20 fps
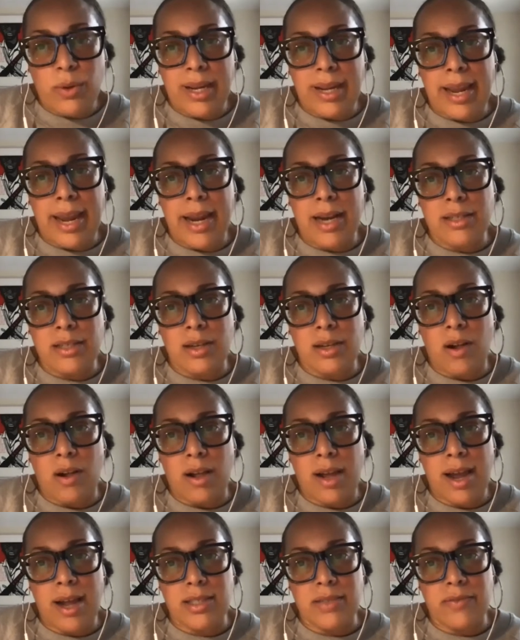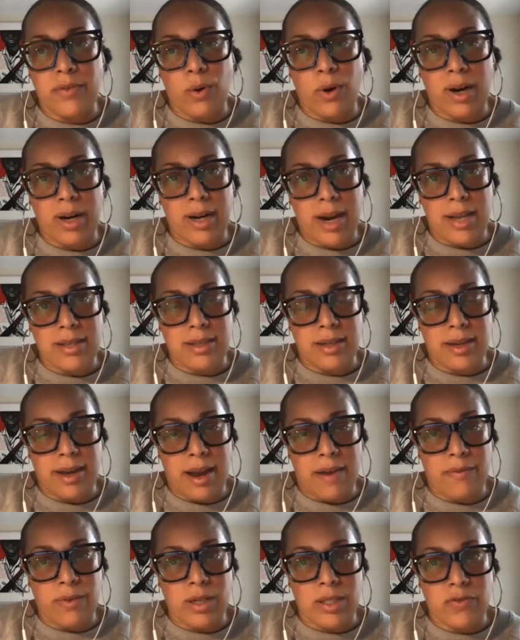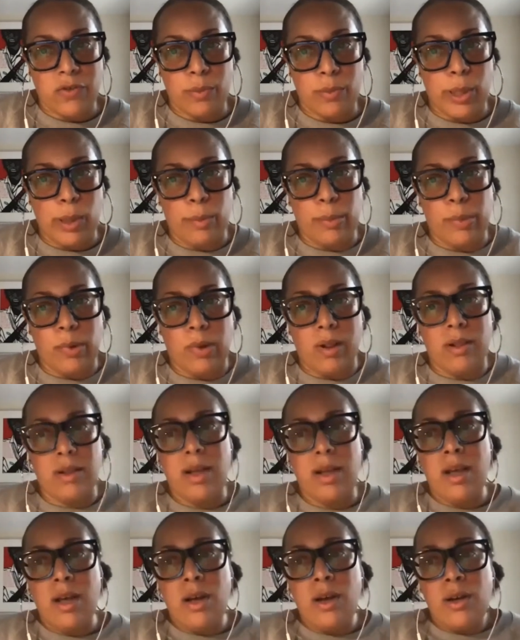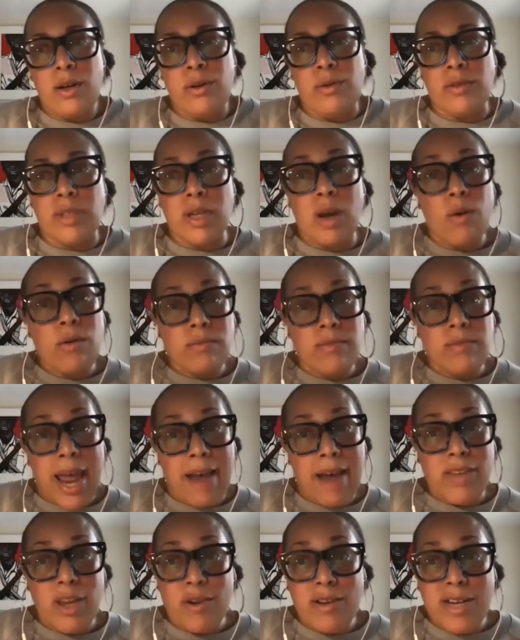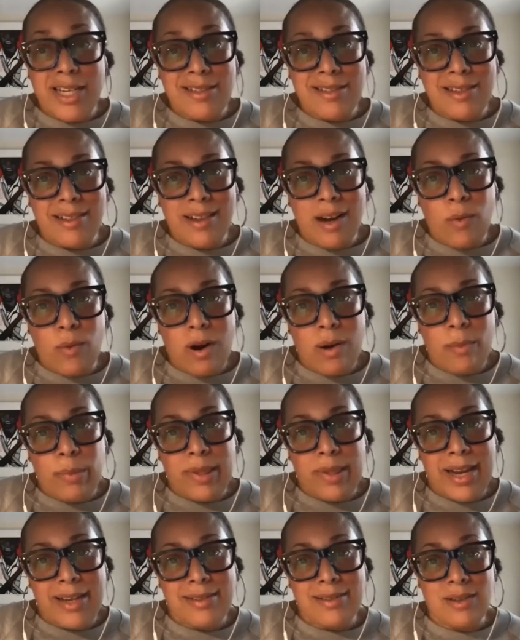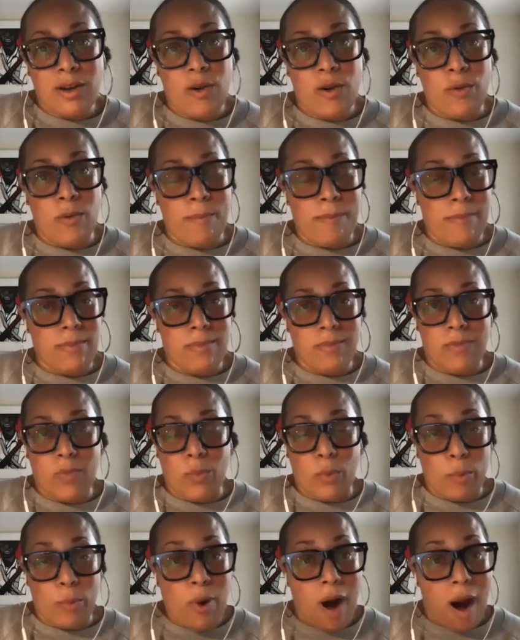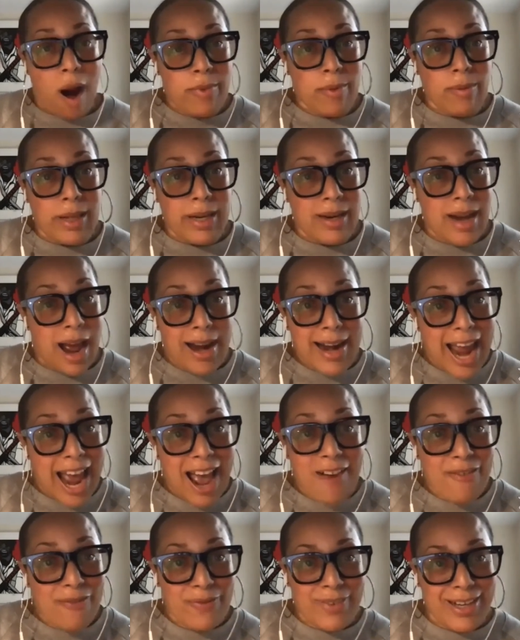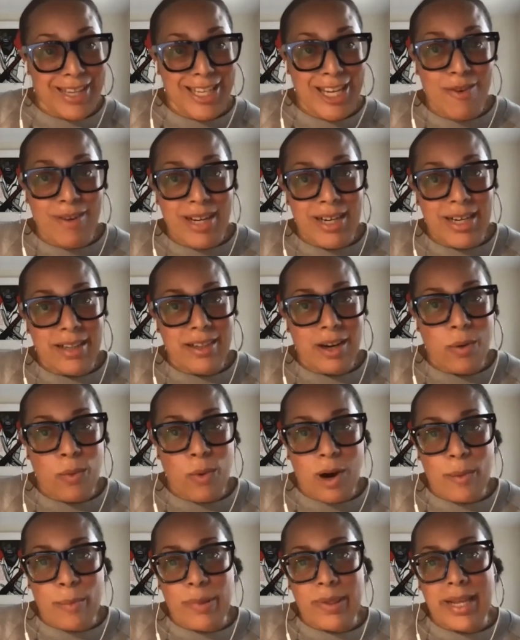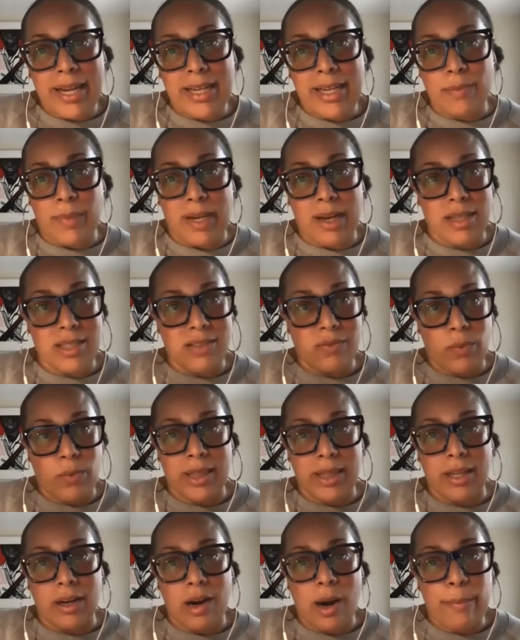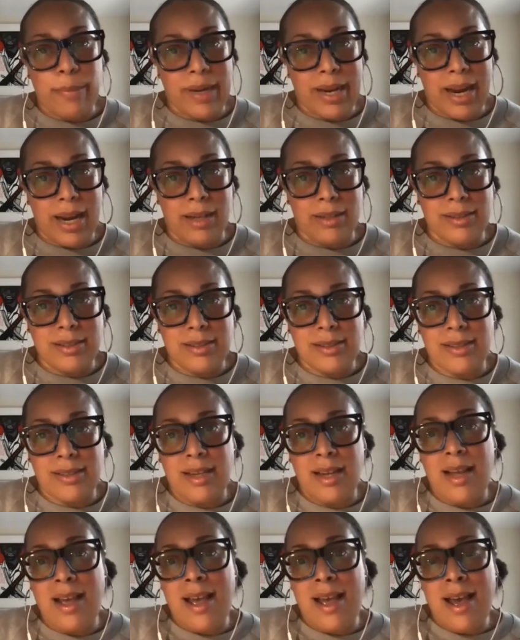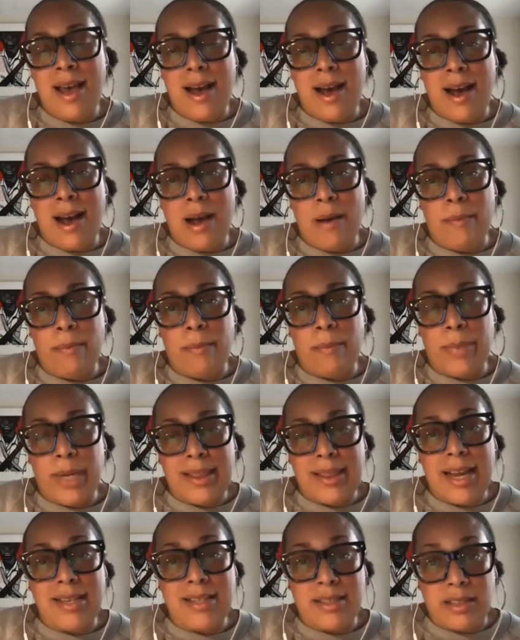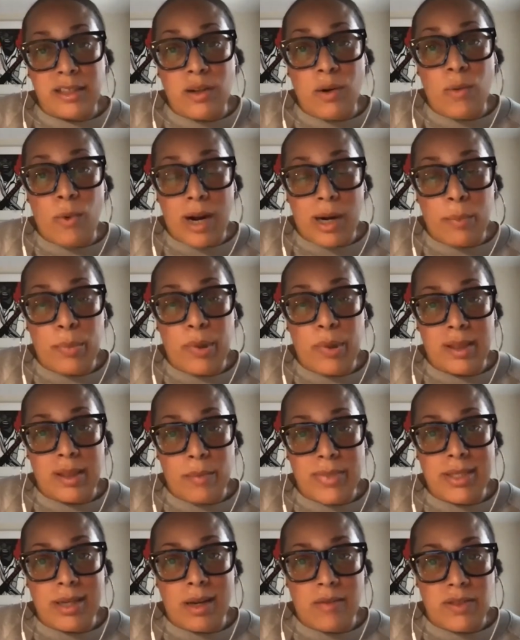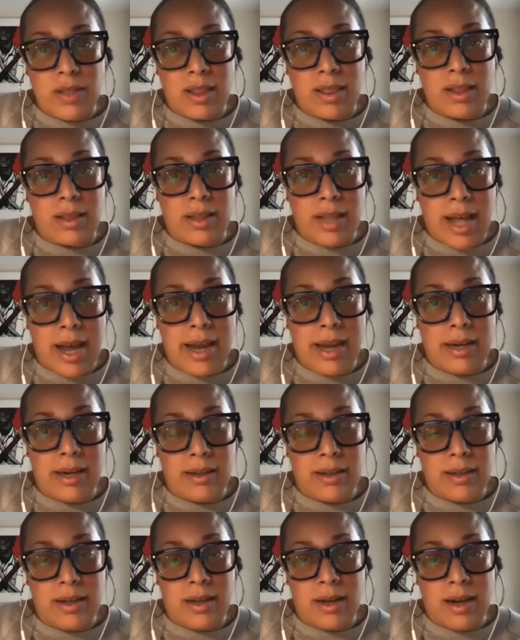engage in all kinds of organizing efforts for people who don't have unions in their workplace, who will probably not have a union in their workplace because of what they're up against, but they still want to put themselves on the line